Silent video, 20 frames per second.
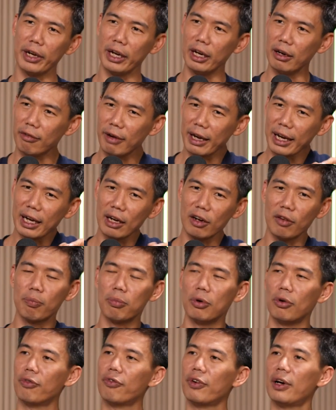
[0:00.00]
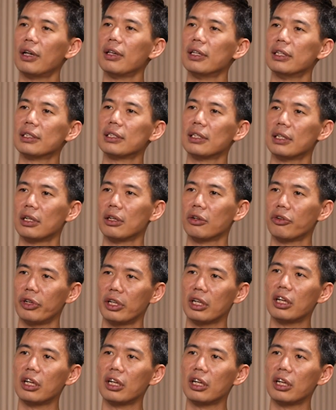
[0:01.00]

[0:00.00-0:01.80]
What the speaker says: finding the right kind of profile is a